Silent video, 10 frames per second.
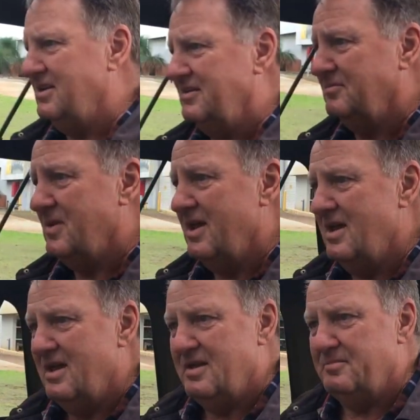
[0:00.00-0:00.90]
and
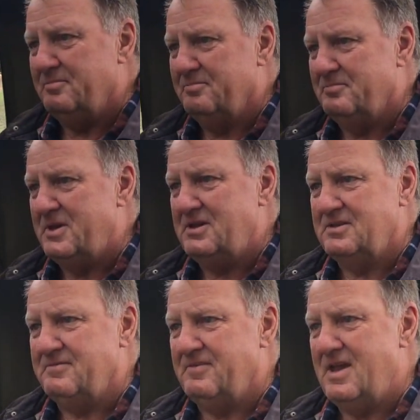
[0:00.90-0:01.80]
been
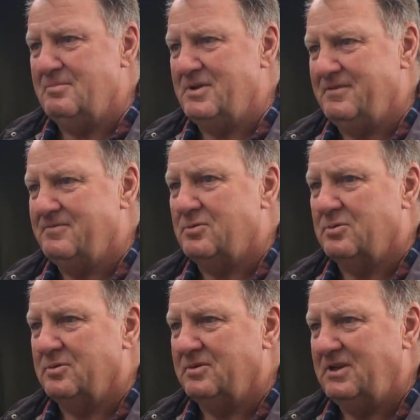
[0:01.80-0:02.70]
in the family
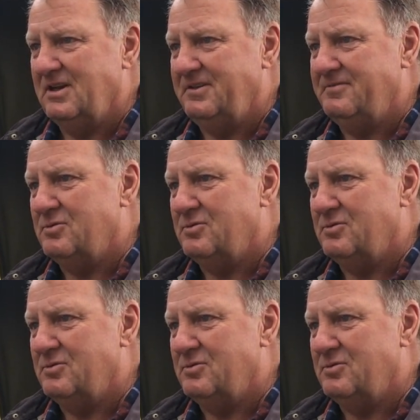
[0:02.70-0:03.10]
for nearly